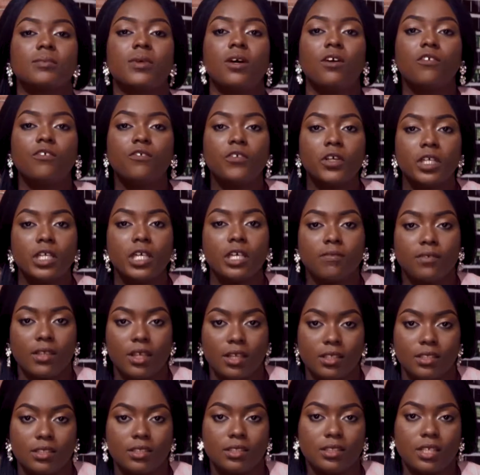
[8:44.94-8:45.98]
is
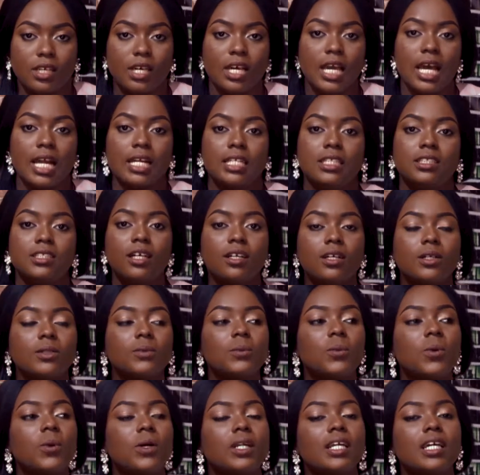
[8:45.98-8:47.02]
forgiveness. And the
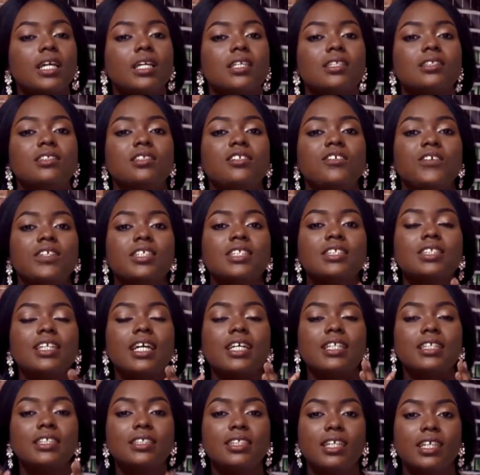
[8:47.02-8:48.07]
second one is
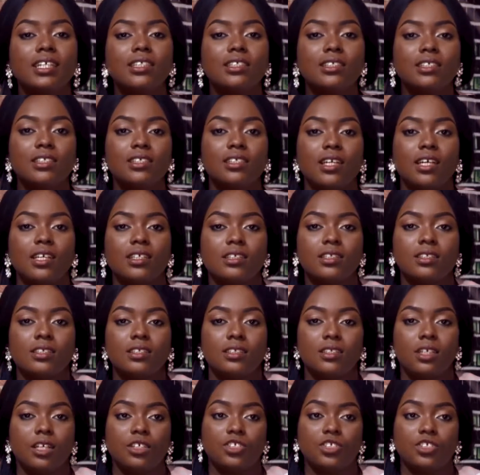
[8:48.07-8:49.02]
Christian dating is